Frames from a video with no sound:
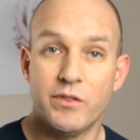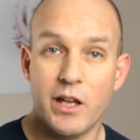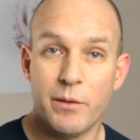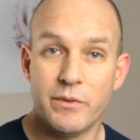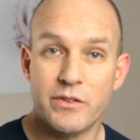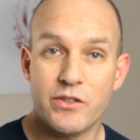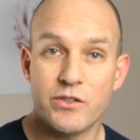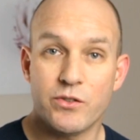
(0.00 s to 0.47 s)

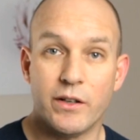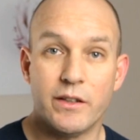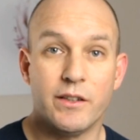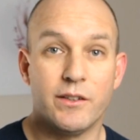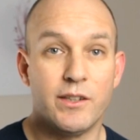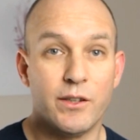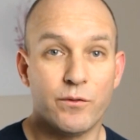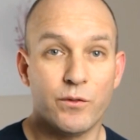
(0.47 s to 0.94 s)
demonstrate
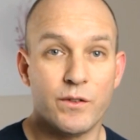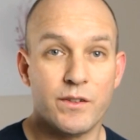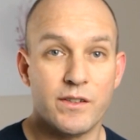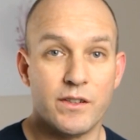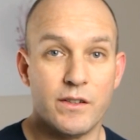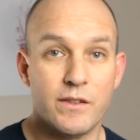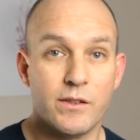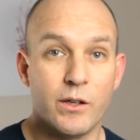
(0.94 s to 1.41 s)
the
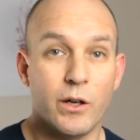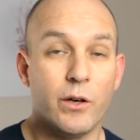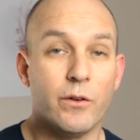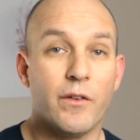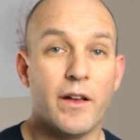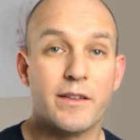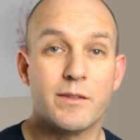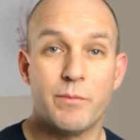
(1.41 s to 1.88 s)
differences
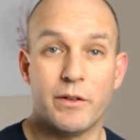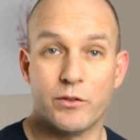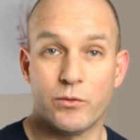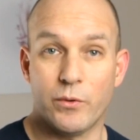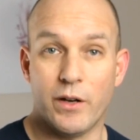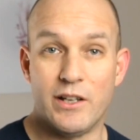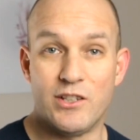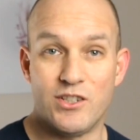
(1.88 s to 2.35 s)
of aspect
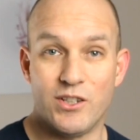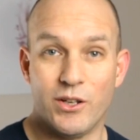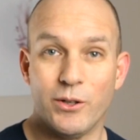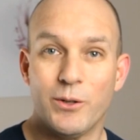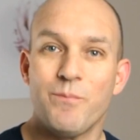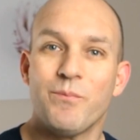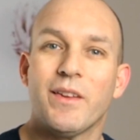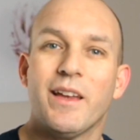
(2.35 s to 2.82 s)

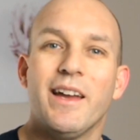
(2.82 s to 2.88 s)
ratio